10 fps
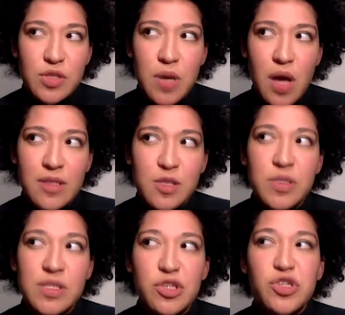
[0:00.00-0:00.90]
to be honest, but
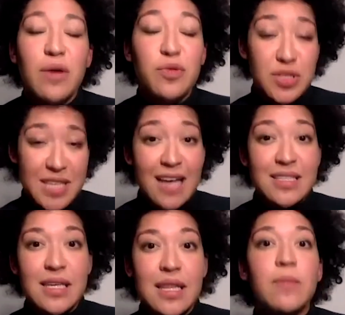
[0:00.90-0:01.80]
essentially I was just
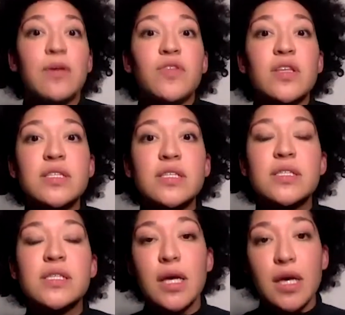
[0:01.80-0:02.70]
asking them if this
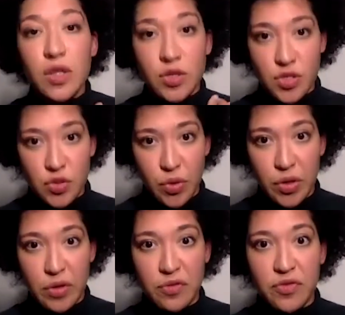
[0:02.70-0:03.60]
is the sort
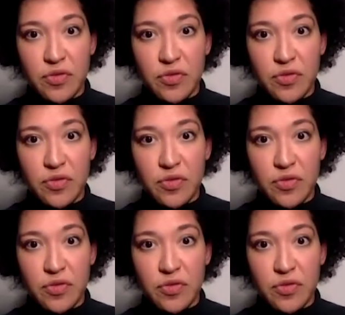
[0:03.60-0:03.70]
of